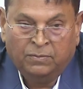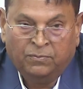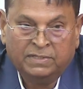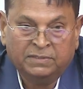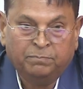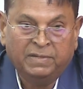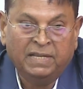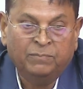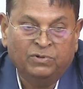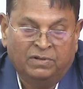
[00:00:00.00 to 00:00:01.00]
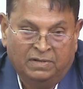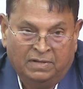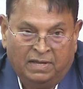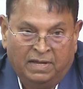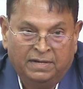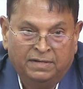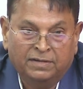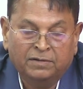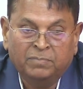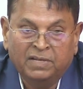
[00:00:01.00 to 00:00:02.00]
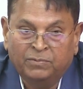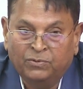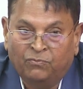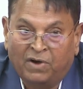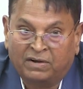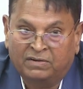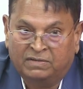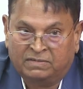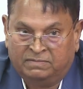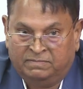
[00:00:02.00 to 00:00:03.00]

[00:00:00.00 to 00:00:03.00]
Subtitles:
What is billable and non-billable warrant?